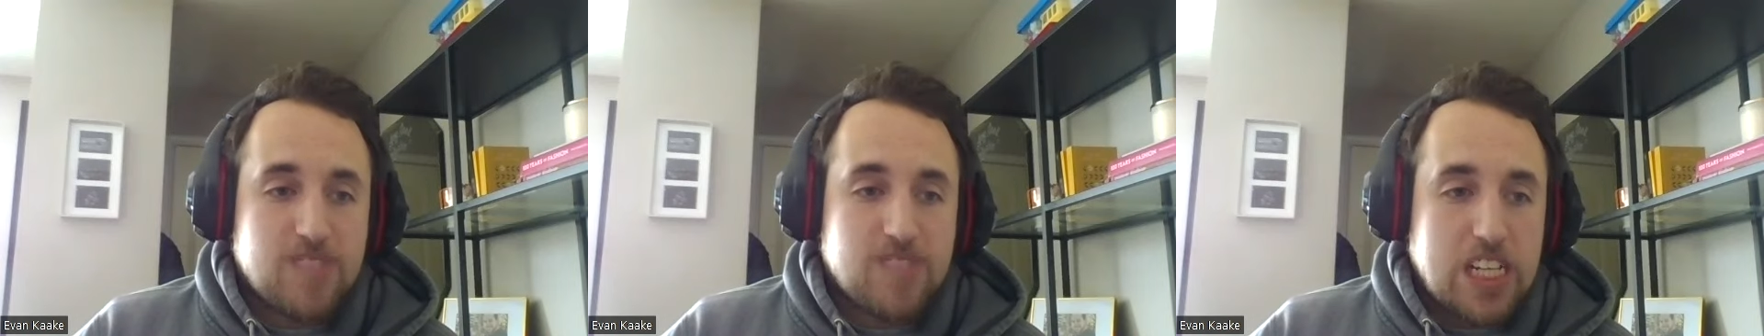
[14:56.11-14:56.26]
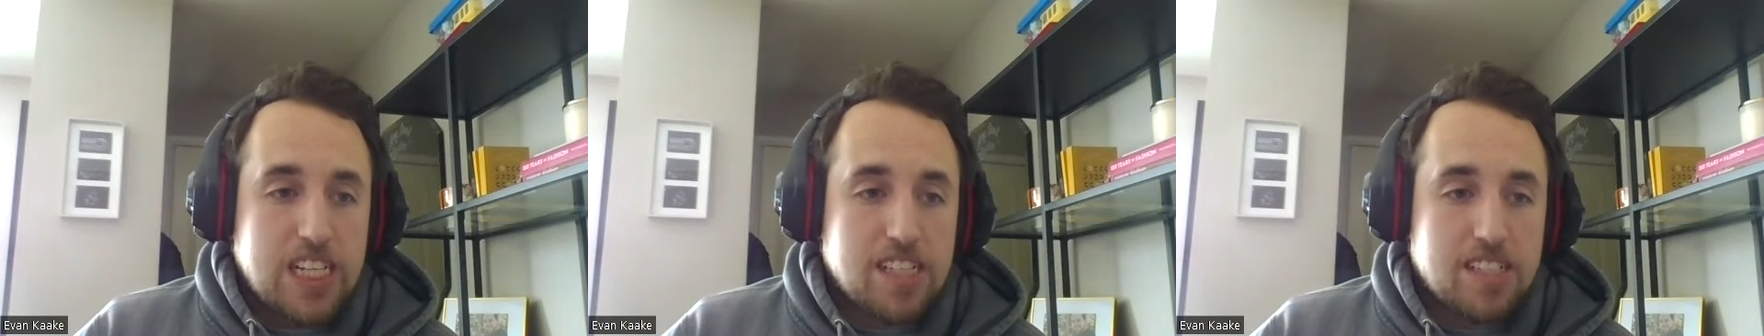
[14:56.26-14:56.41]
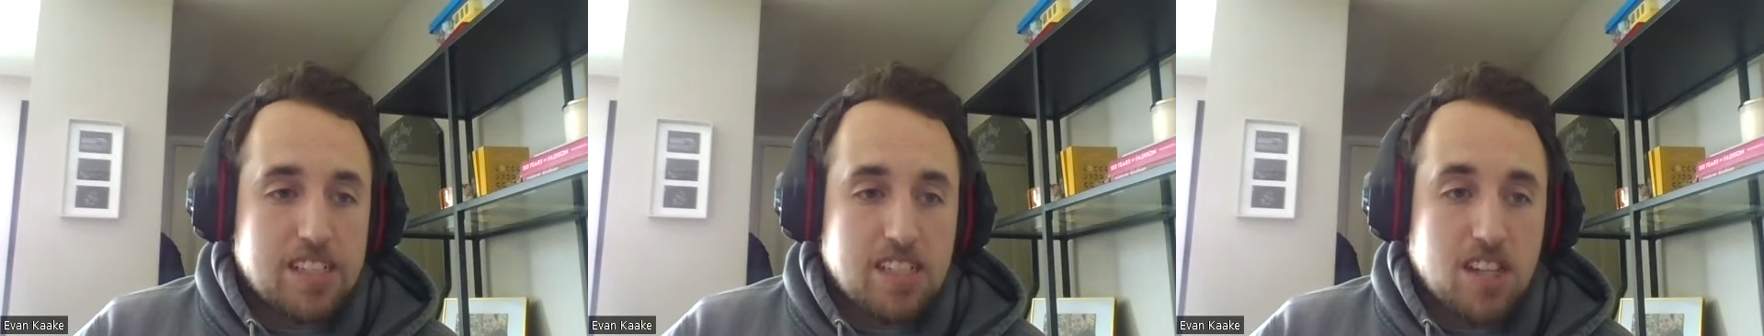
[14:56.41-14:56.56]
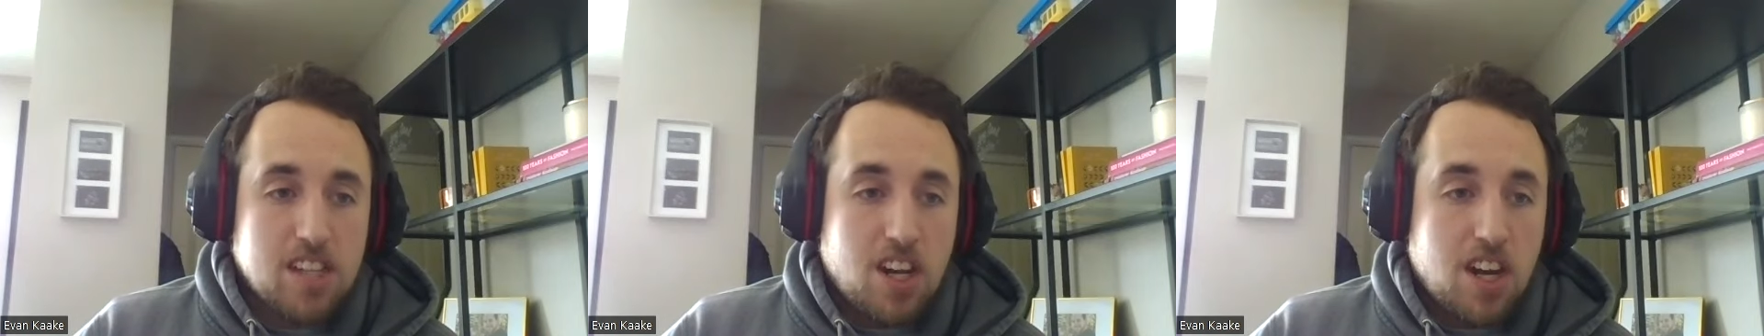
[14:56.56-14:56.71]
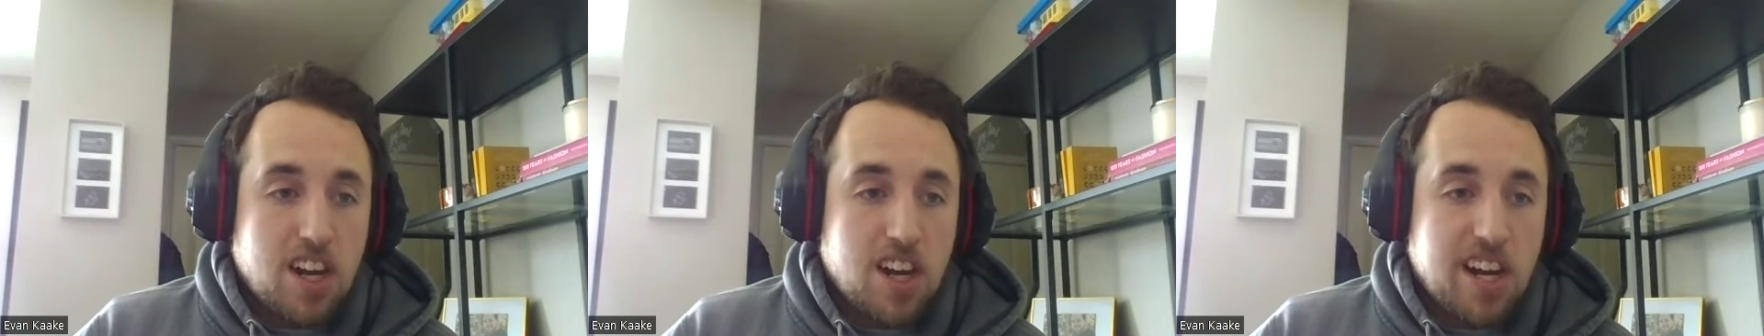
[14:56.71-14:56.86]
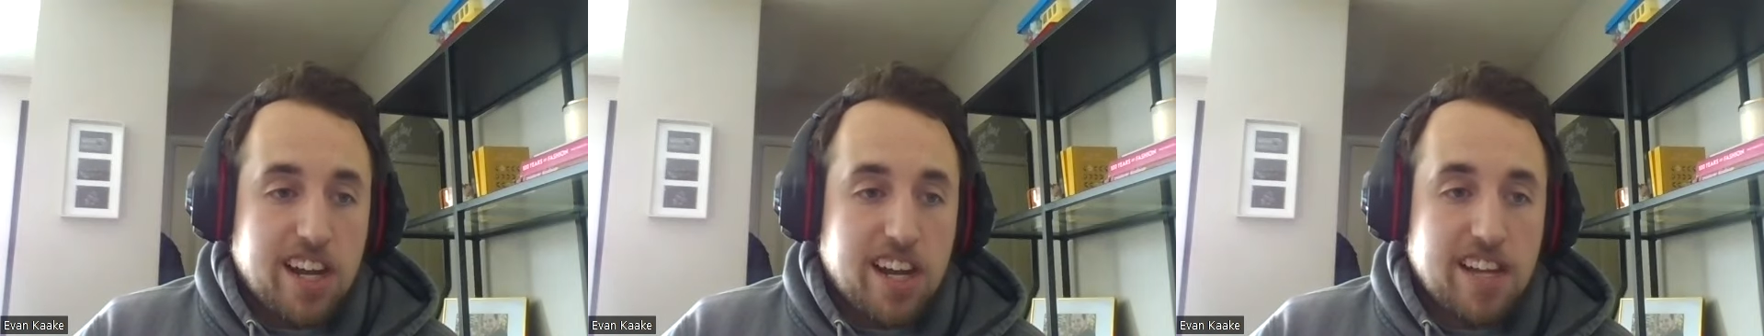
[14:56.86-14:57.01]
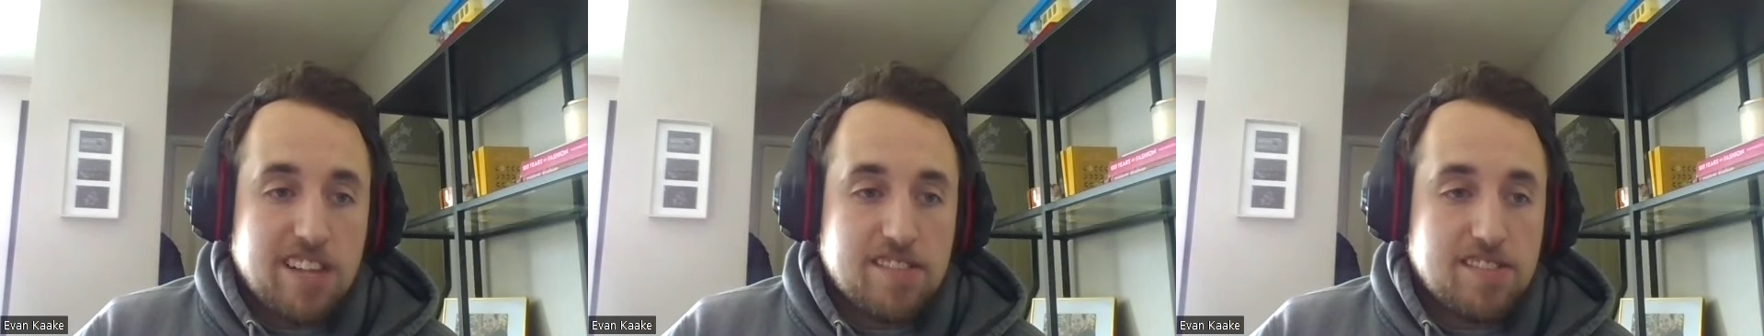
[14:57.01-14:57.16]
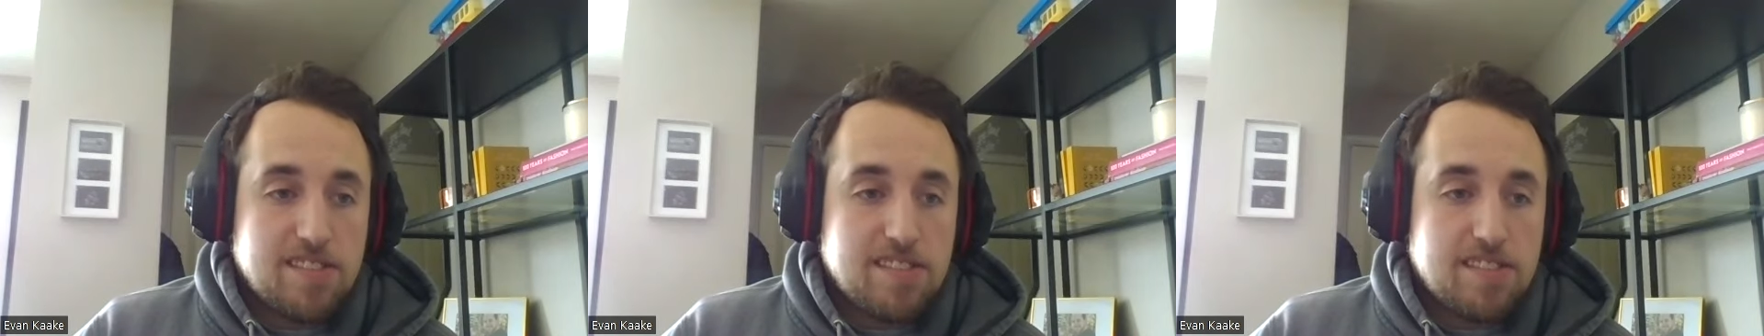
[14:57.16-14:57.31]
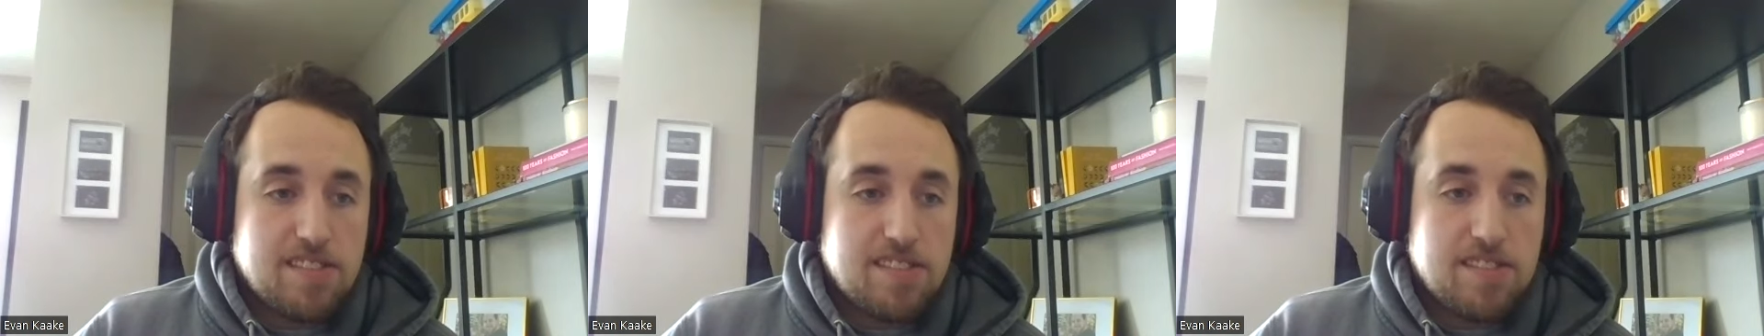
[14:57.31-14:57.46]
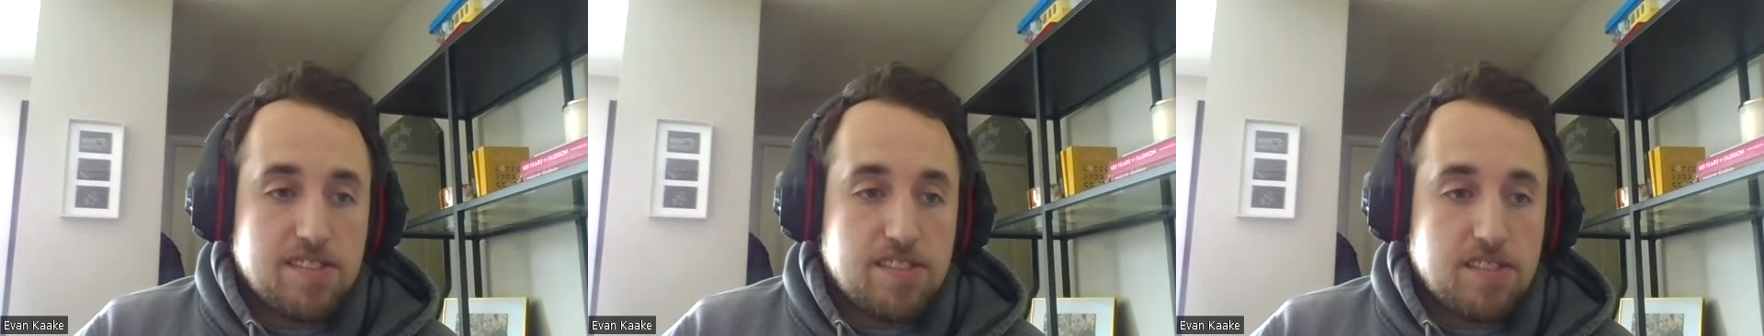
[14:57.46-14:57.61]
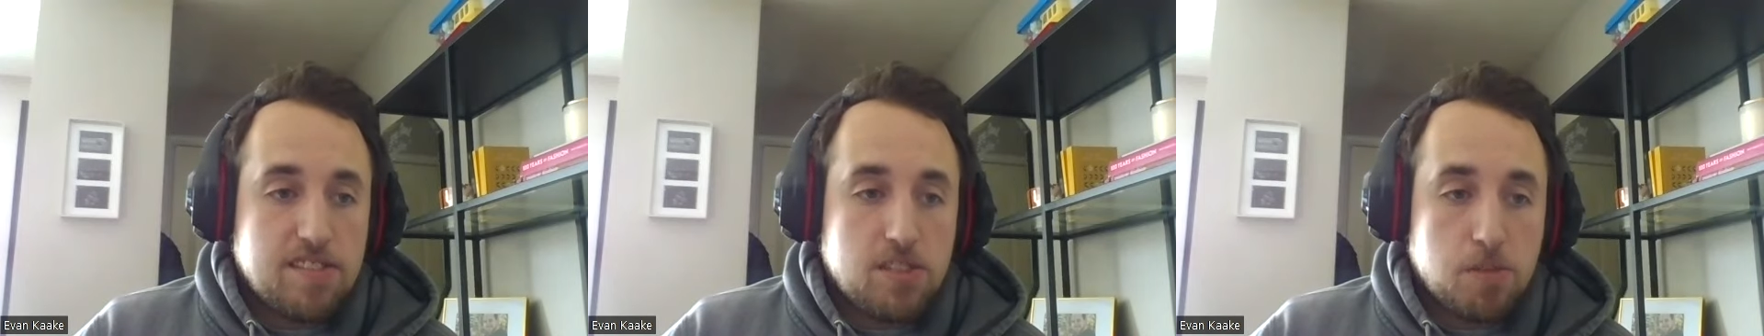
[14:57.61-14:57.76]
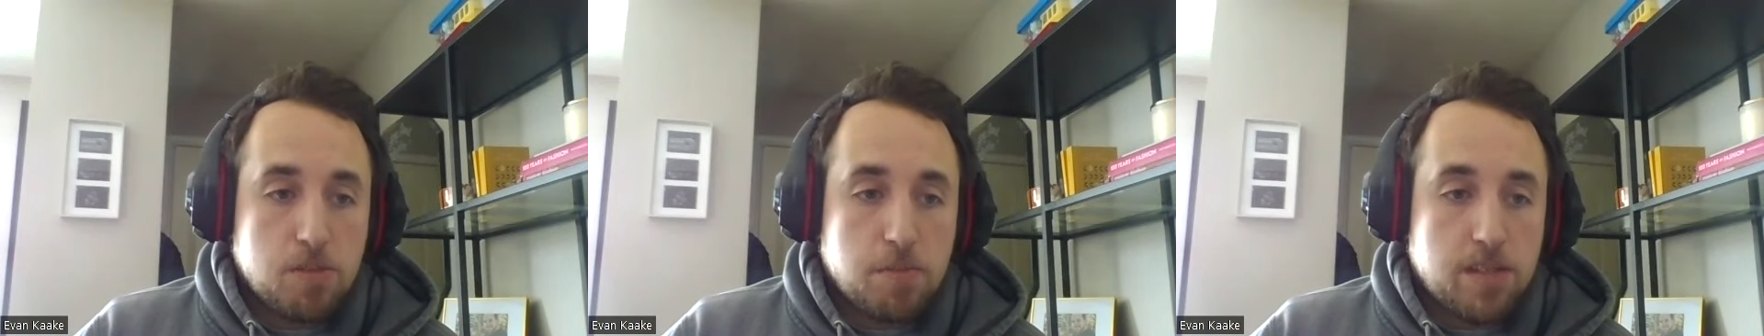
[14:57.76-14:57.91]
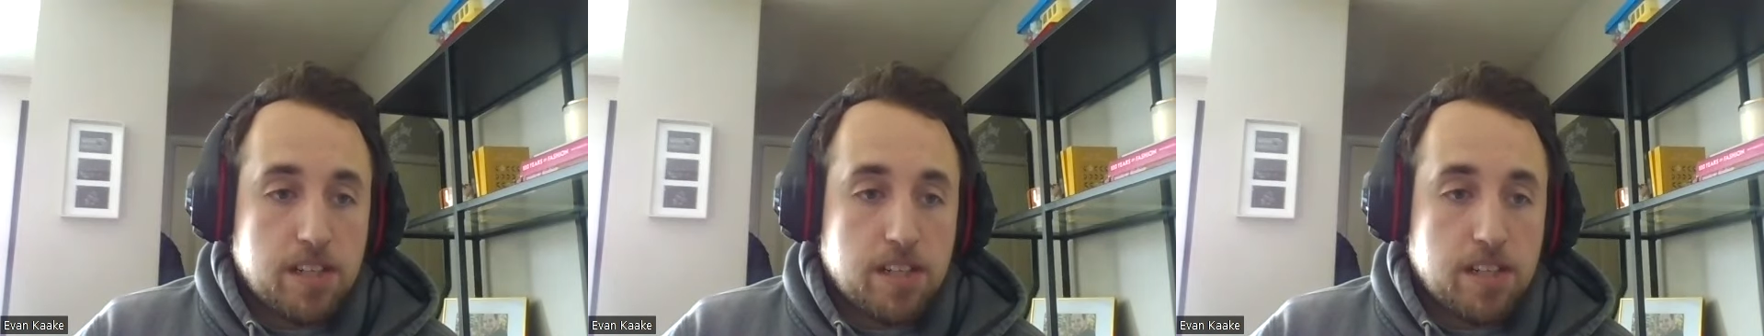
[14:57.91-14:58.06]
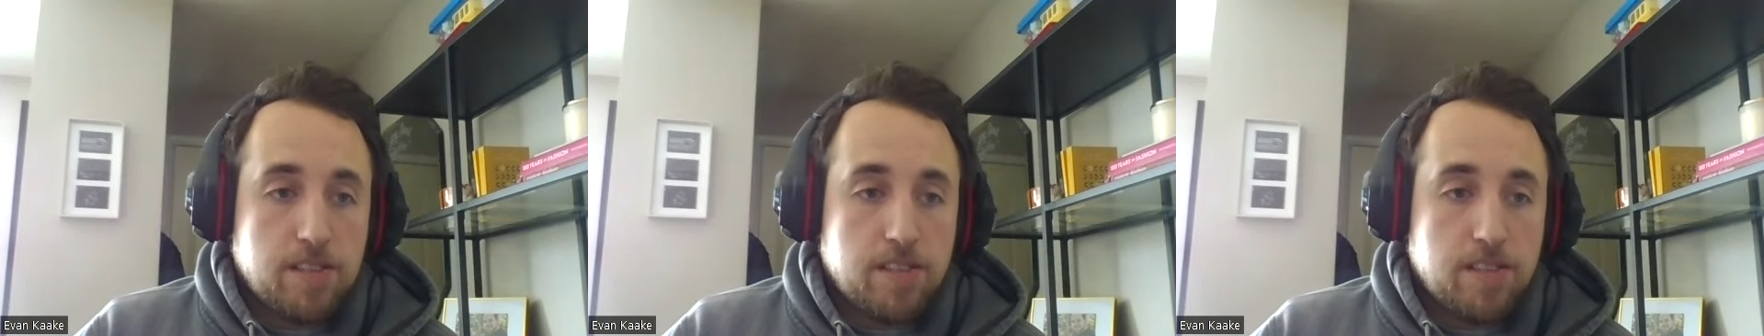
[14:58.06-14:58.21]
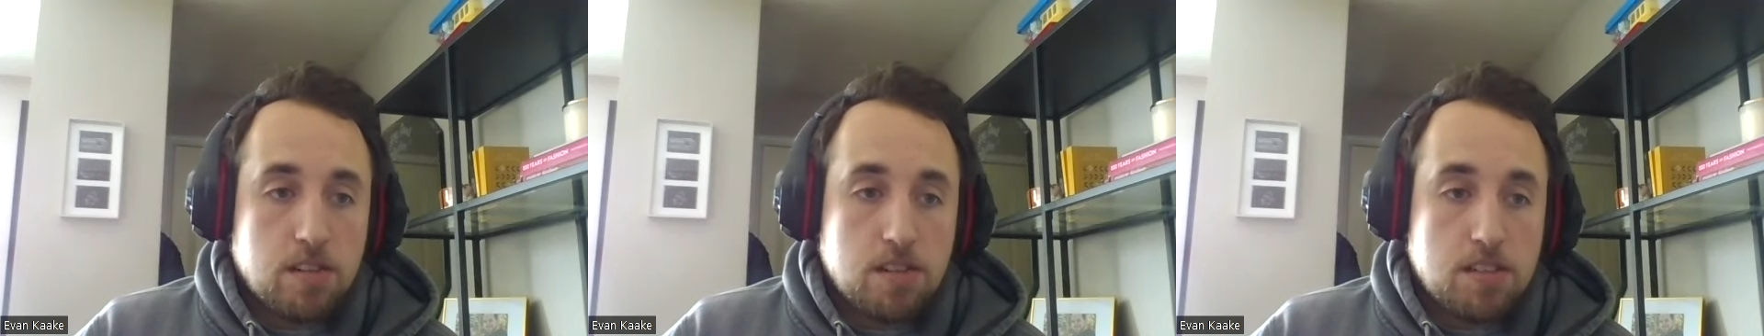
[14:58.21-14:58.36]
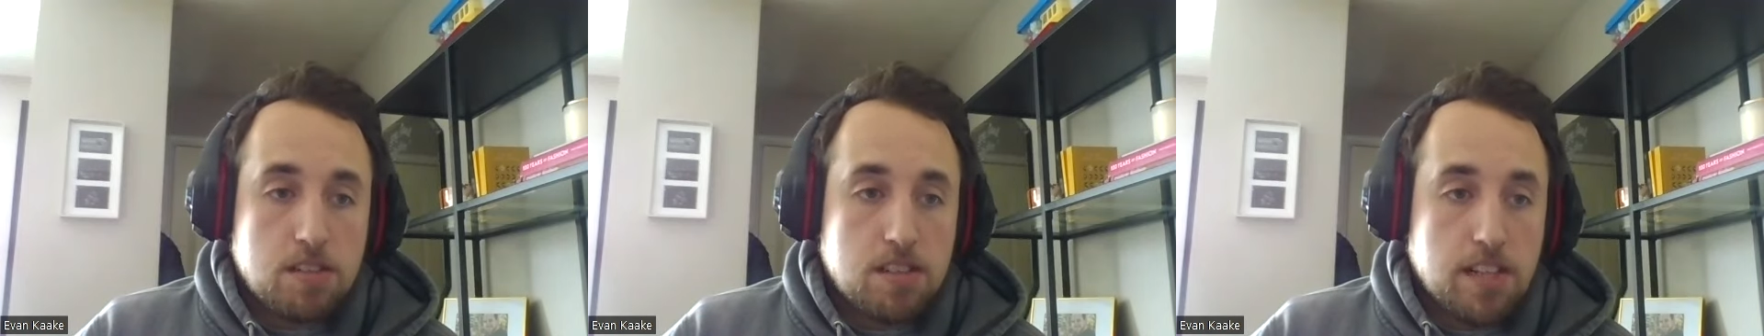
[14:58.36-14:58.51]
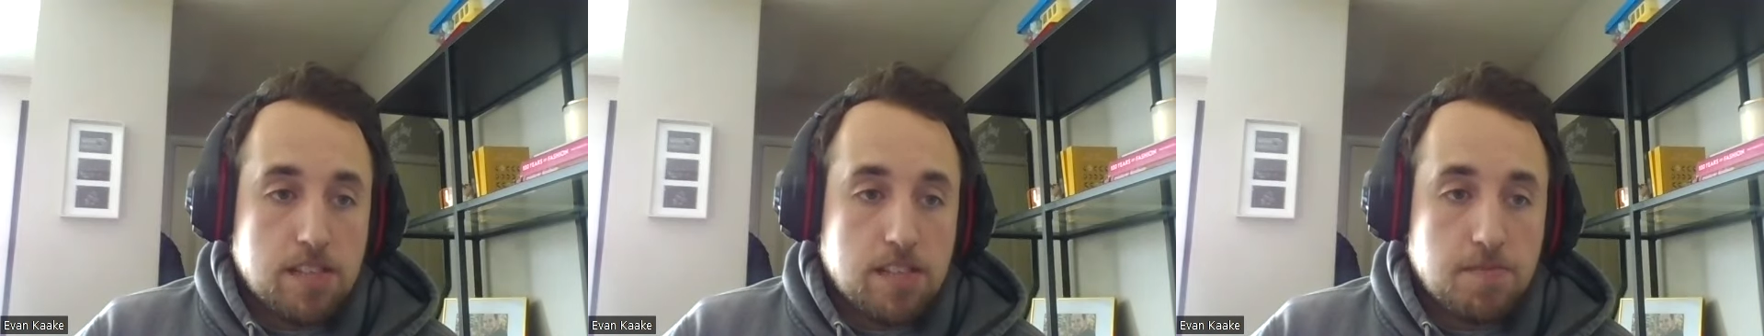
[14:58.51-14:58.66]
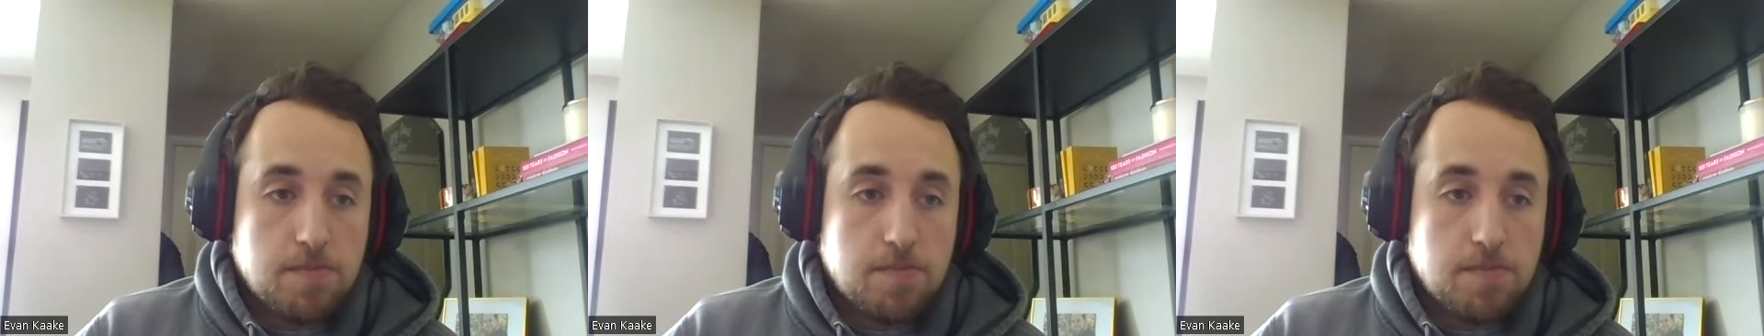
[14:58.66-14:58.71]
it's not super diverse.